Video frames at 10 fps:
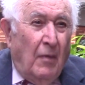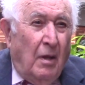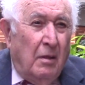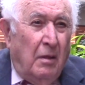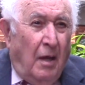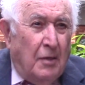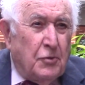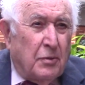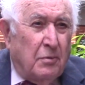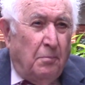
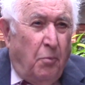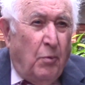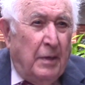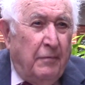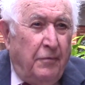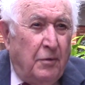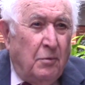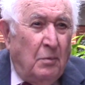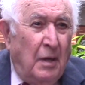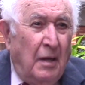logical point of
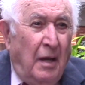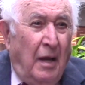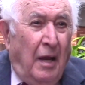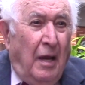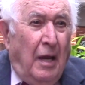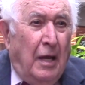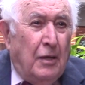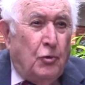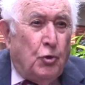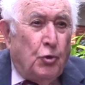view,
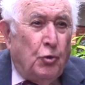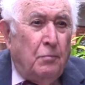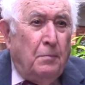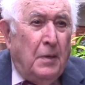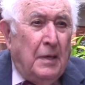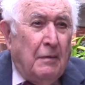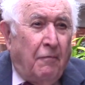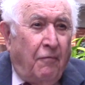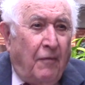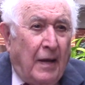it should be
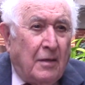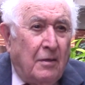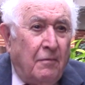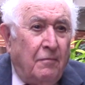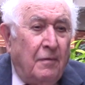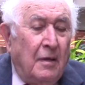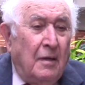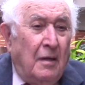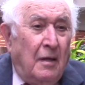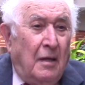effective
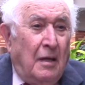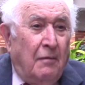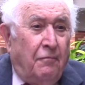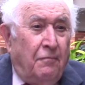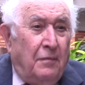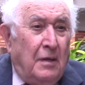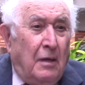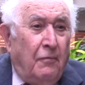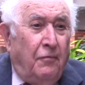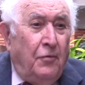if
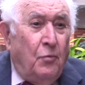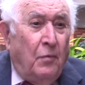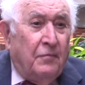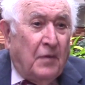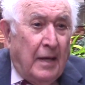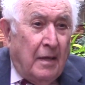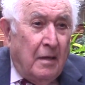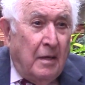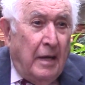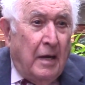you have taken
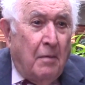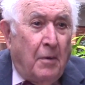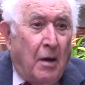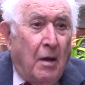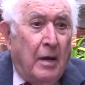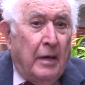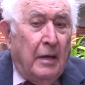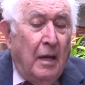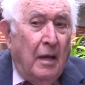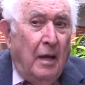an antibiotic
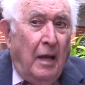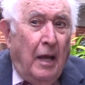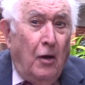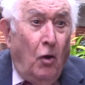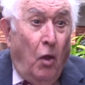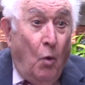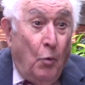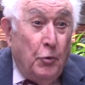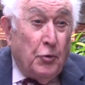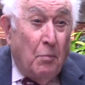and
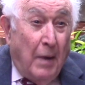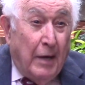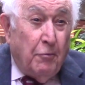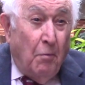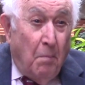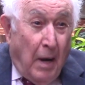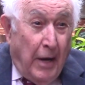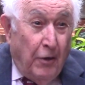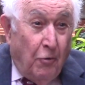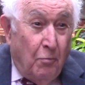lowered your
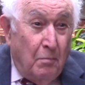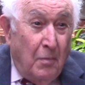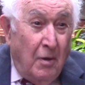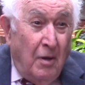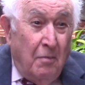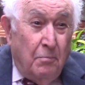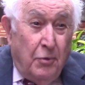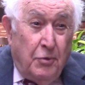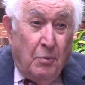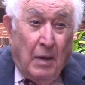microbiome,
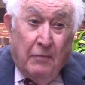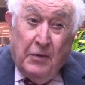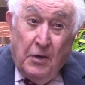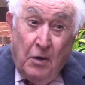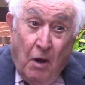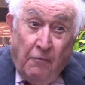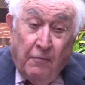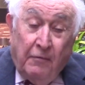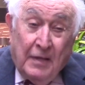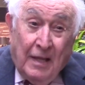but you have enough
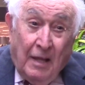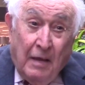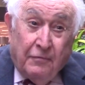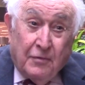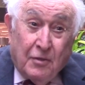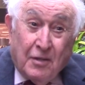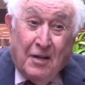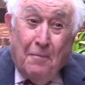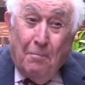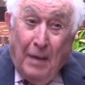of it left to
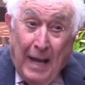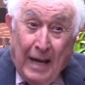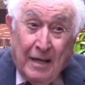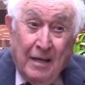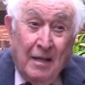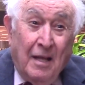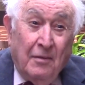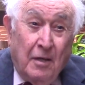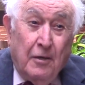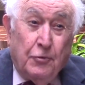come back,
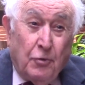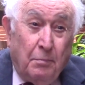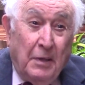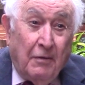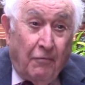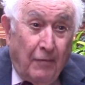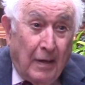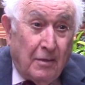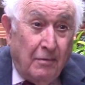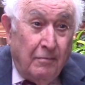then it should be
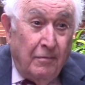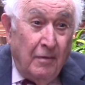effective.